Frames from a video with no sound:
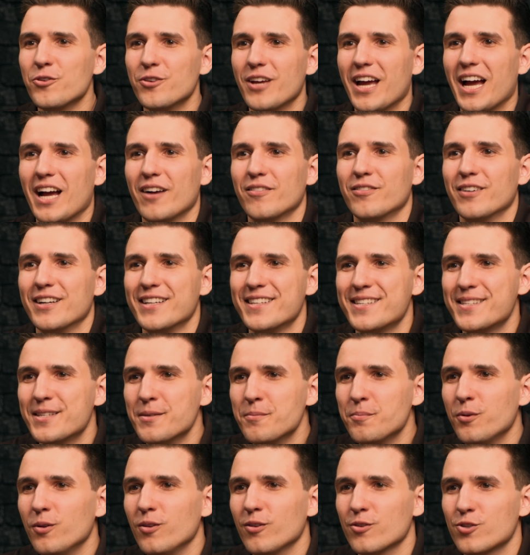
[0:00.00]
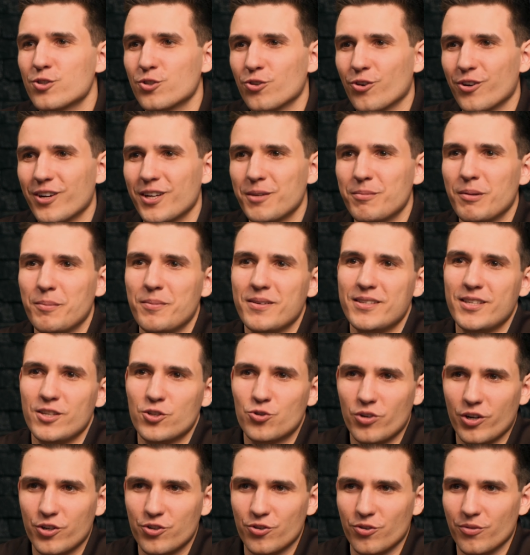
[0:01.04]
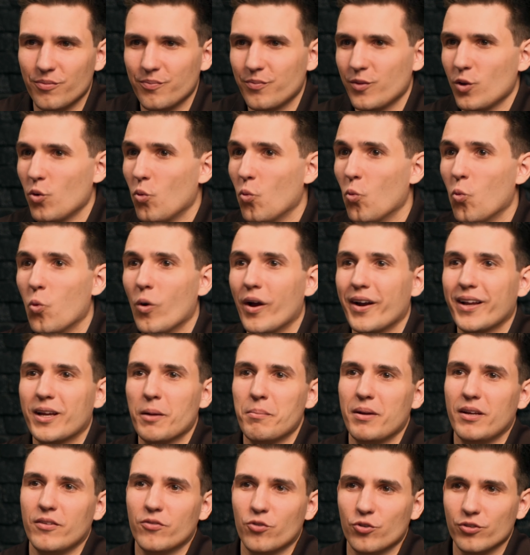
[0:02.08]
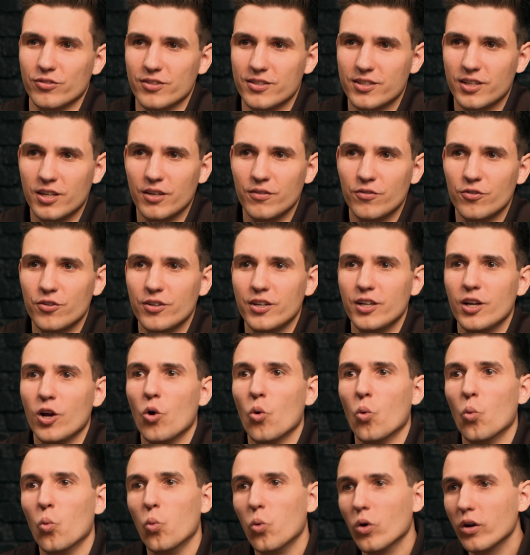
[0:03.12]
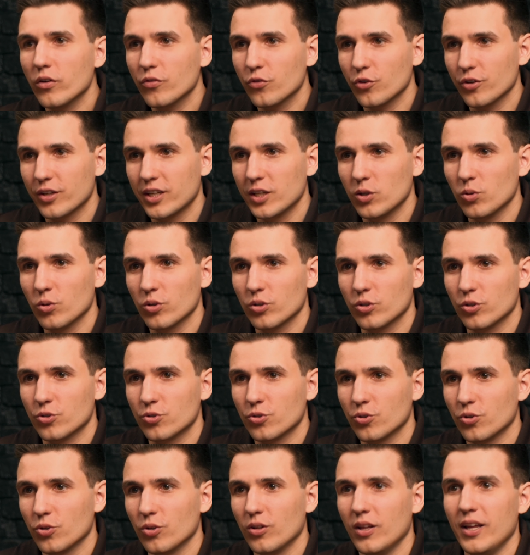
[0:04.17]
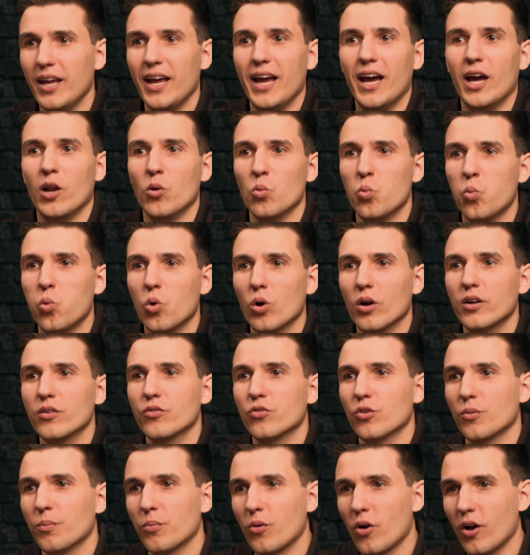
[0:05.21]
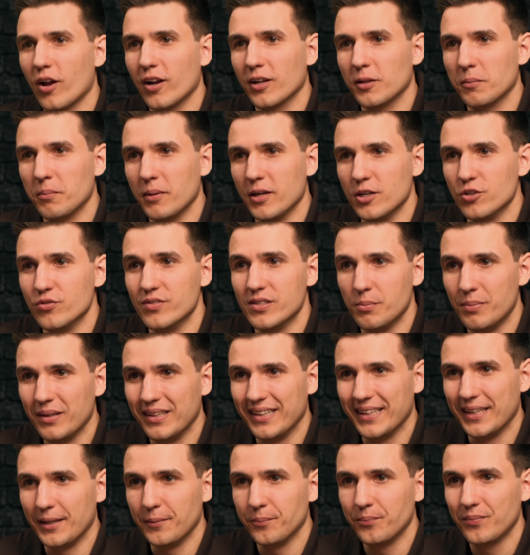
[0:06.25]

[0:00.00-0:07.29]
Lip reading: you have a simple starting PPC structure: one campaign for discovery, one for keyword control, and one for product page visibility.